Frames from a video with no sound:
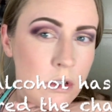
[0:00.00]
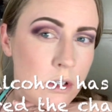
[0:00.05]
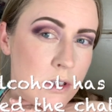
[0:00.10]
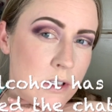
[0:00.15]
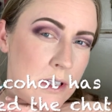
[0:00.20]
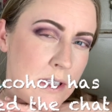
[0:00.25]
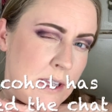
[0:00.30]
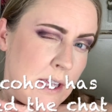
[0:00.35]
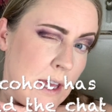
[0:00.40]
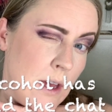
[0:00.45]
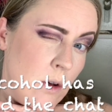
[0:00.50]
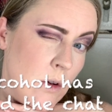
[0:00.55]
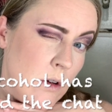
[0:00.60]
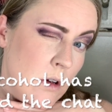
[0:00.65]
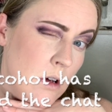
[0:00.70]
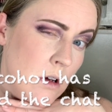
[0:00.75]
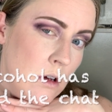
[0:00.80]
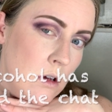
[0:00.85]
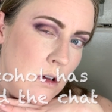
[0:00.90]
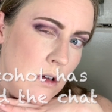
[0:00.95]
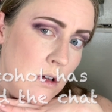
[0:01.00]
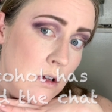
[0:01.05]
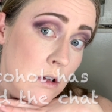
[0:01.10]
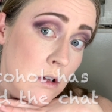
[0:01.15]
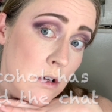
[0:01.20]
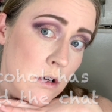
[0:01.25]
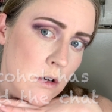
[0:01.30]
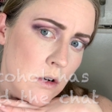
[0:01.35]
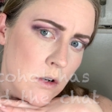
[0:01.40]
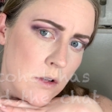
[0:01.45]
Is it the alcohol
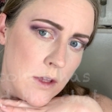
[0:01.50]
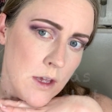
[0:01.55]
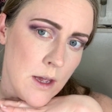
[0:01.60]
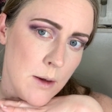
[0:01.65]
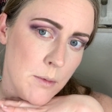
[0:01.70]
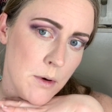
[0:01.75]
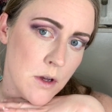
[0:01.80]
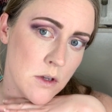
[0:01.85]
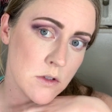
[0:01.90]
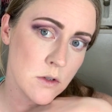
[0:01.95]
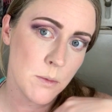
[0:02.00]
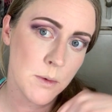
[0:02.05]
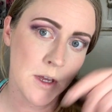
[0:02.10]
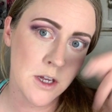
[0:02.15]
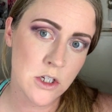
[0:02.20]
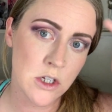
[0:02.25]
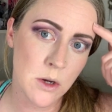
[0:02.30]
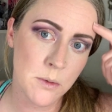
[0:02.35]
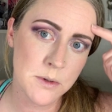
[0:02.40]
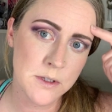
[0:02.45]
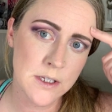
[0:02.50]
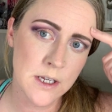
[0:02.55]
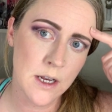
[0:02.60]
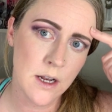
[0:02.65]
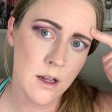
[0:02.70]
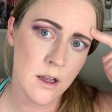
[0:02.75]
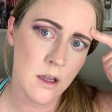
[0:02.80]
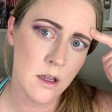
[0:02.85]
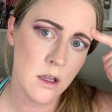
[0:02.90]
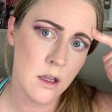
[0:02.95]
or the eyebrows? Oh my gosh, I almost did
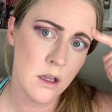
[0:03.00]
it.